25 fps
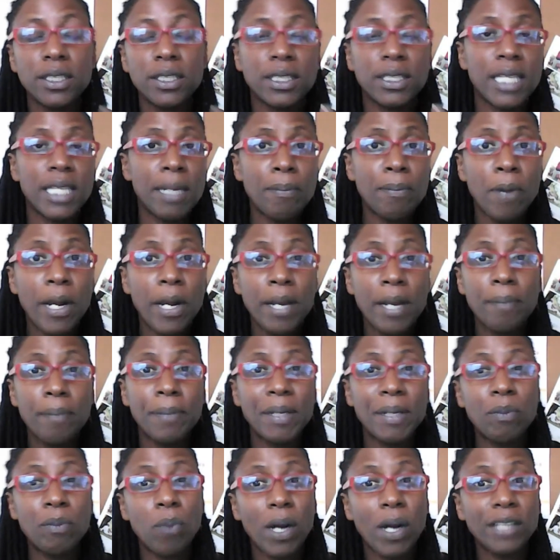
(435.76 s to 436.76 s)
there might
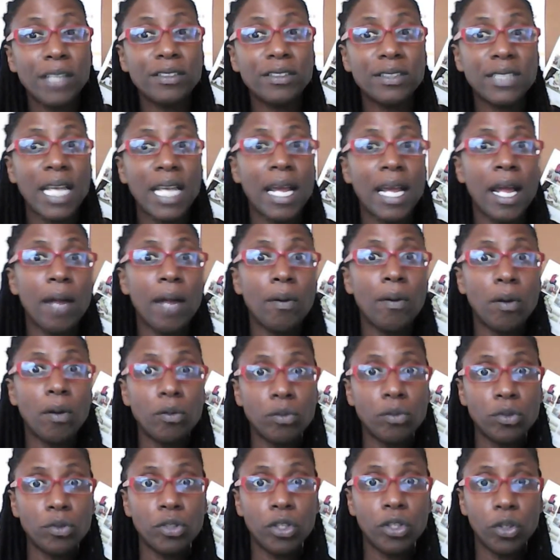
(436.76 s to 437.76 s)
be ones that
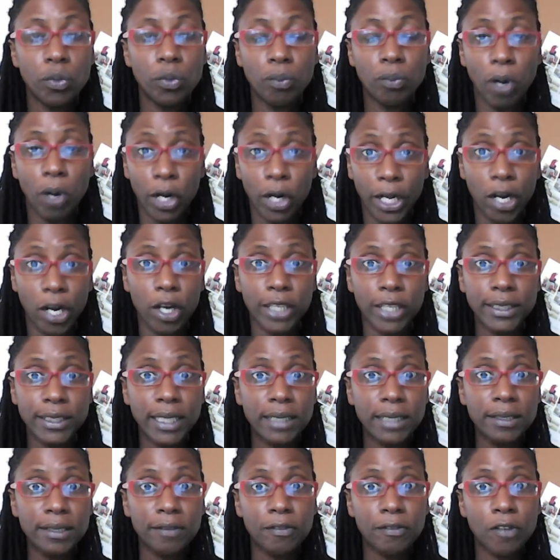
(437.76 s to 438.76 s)
you might
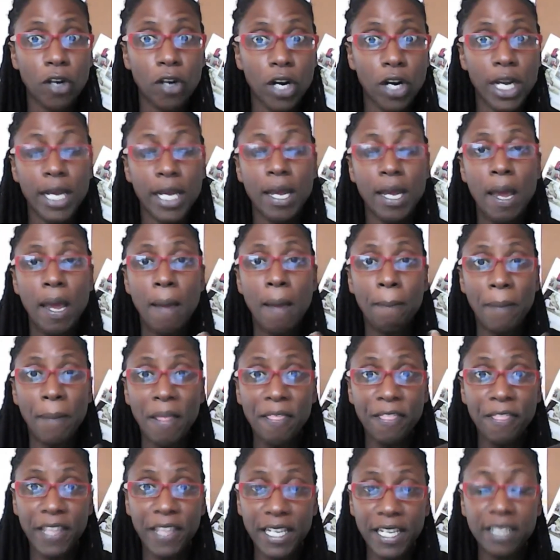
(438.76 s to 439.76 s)
identify,
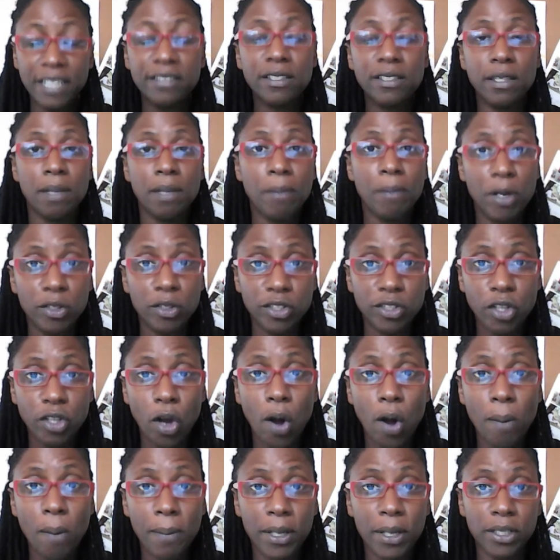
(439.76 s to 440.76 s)
but these are the most
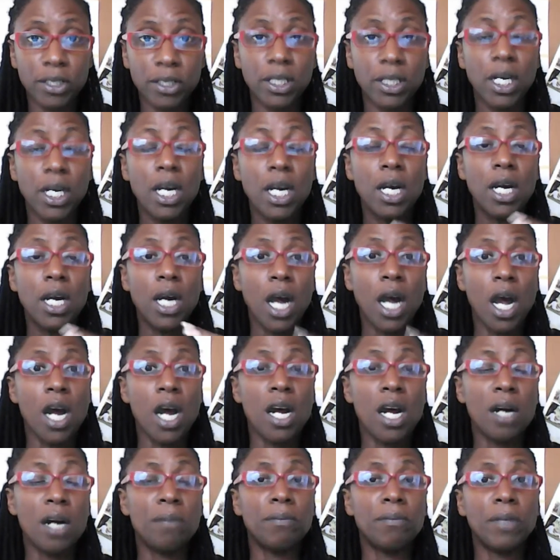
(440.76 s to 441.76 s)
common.
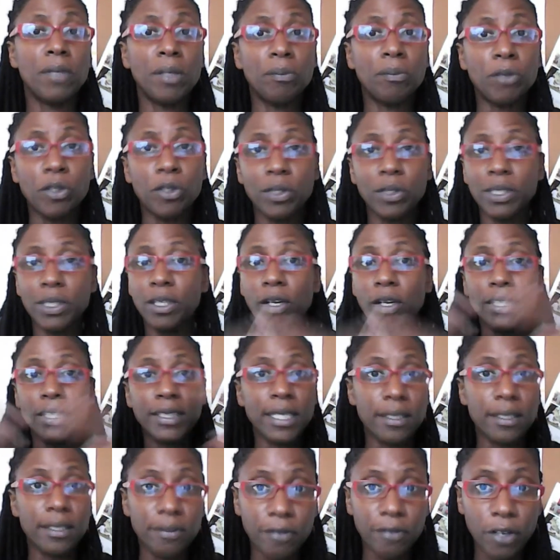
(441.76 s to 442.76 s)
I'm not going to
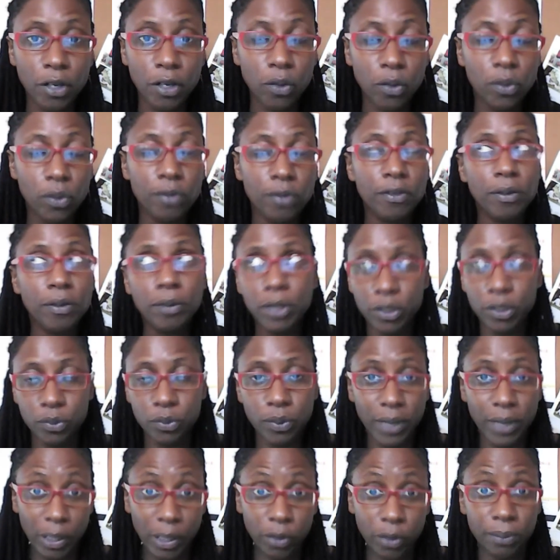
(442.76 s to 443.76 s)
identify all of them because
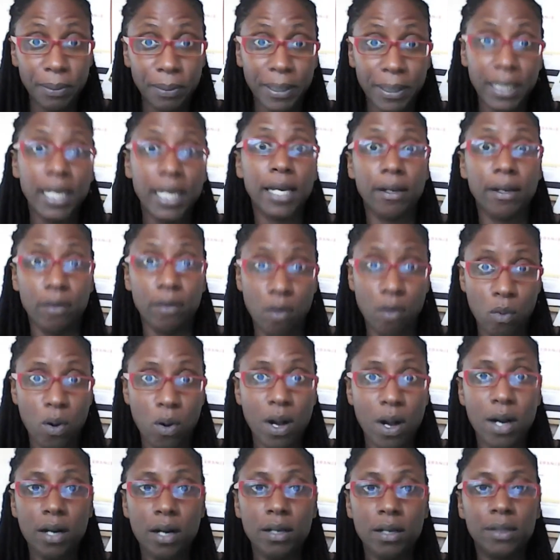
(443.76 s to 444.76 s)
we could be here a
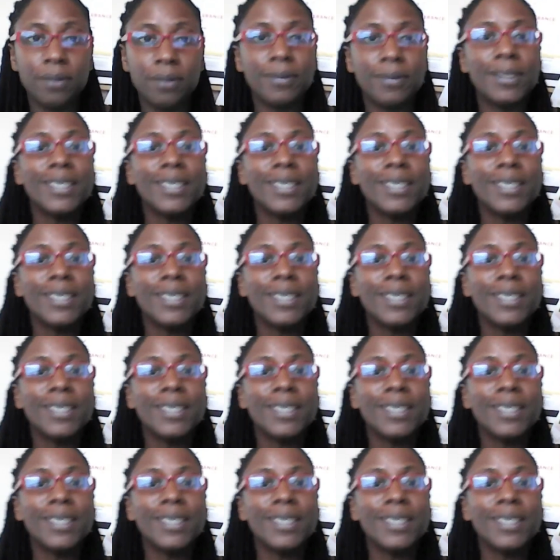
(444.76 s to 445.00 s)
while.